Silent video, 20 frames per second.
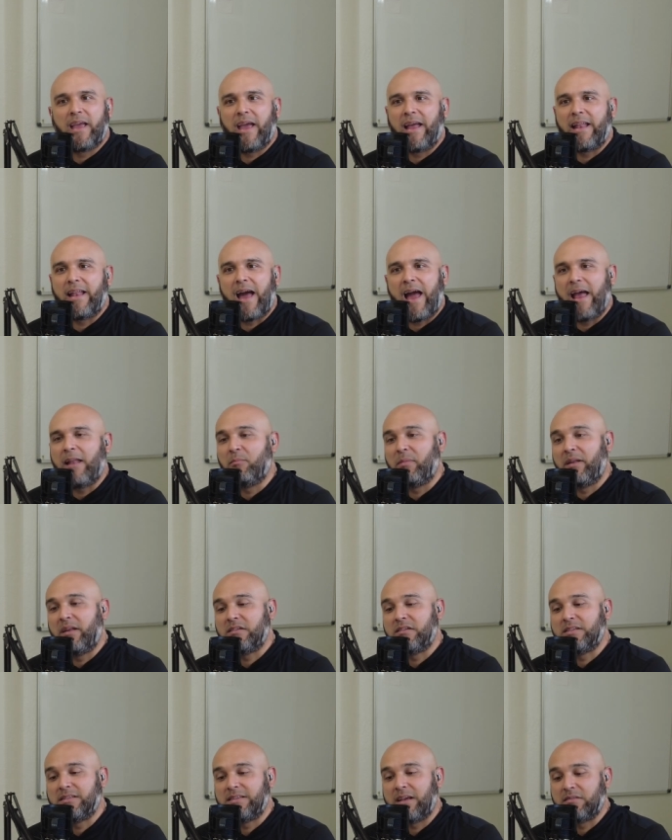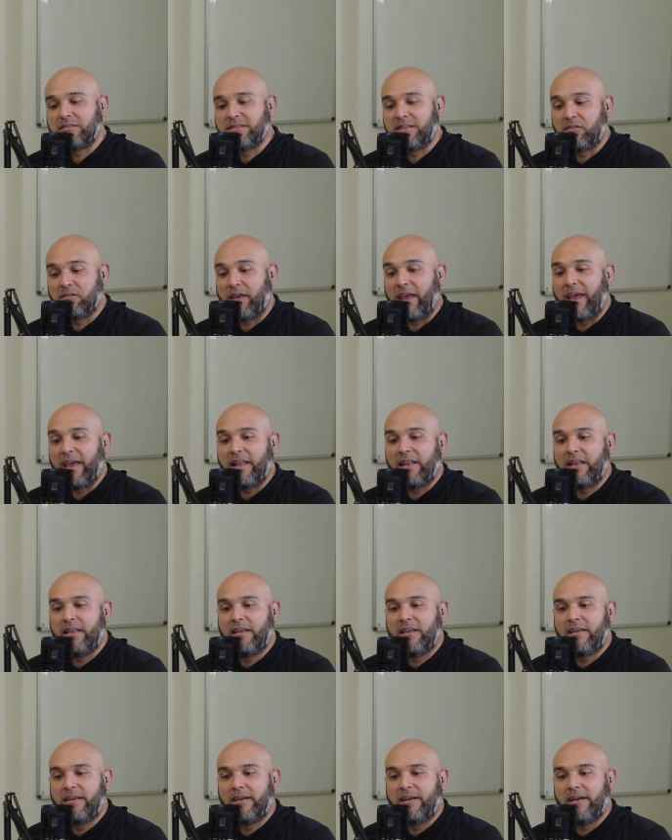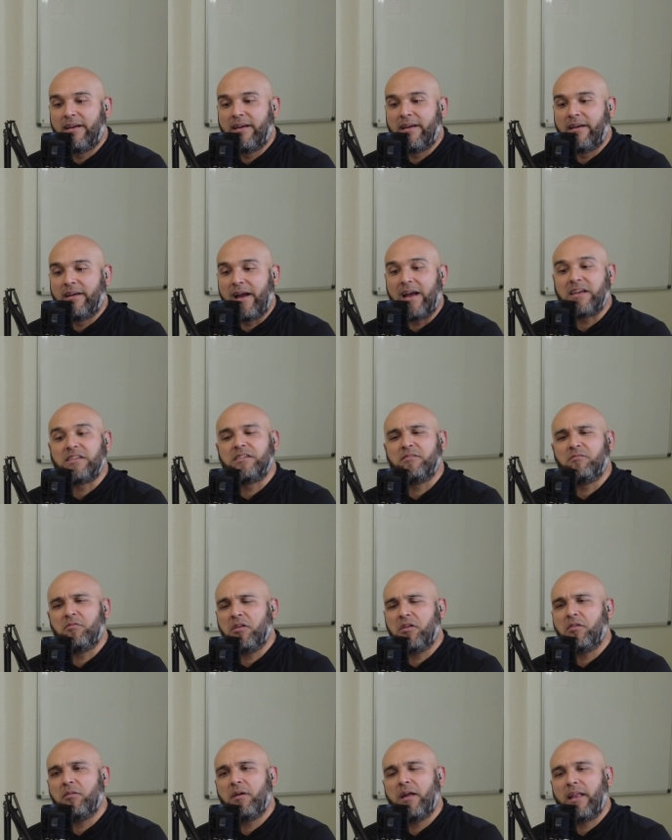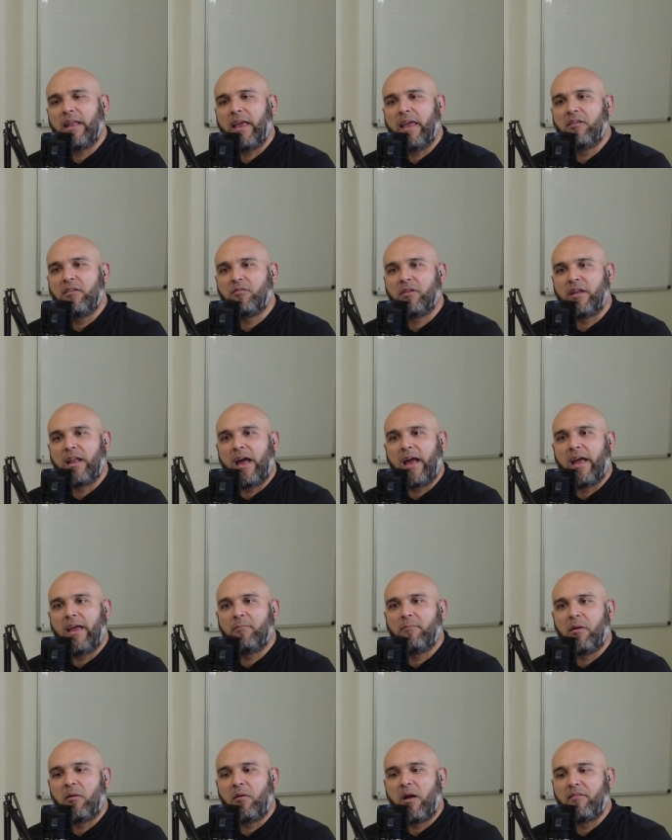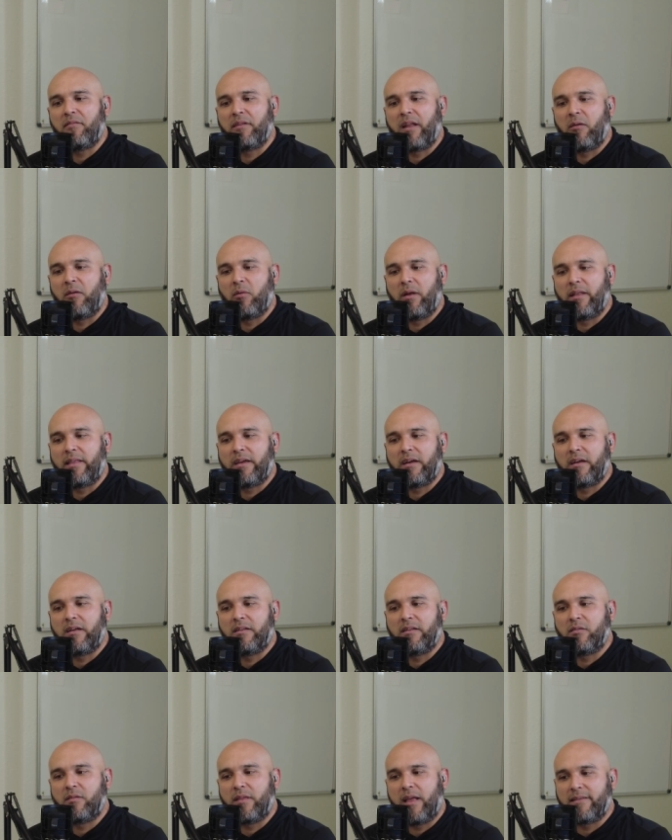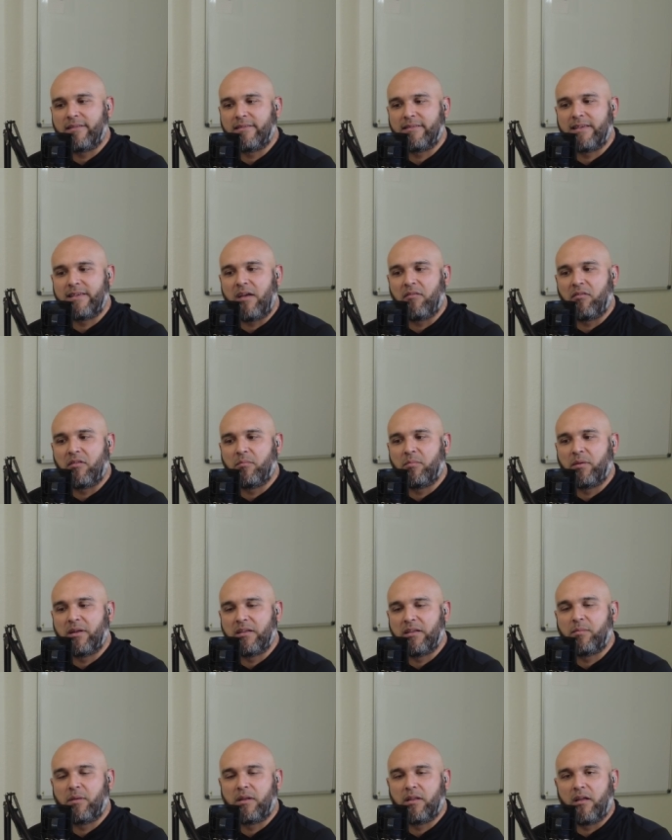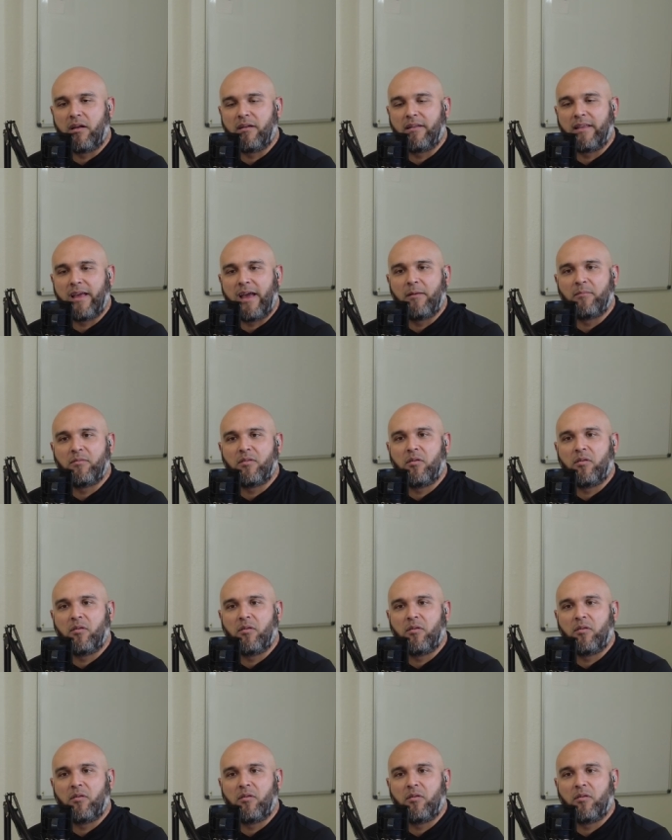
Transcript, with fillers: Again, I hadn't been there since I was a little kid. Uh, actually, well, you know what? Andrea and I, my wife and I went there in two thousand seven, but it's been a long time.